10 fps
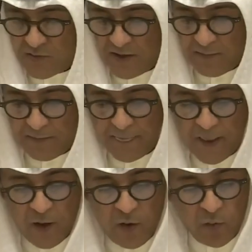
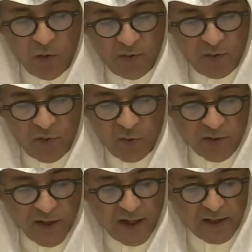crisis
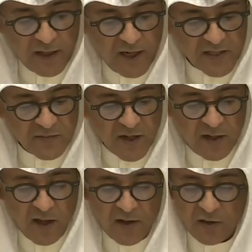influenced, had an
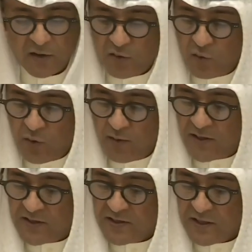impact on the
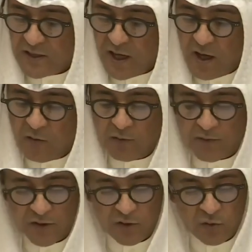entire world.
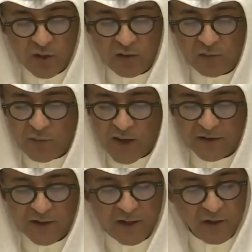And since the start
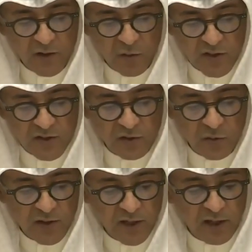of this crisis,
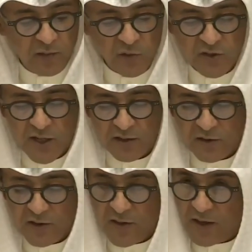GCC
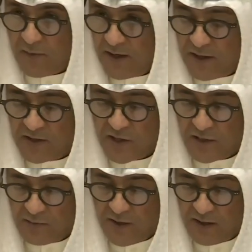countries were
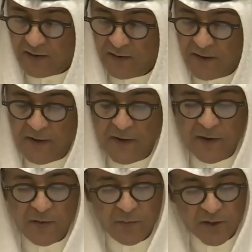standing,
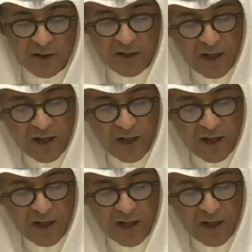were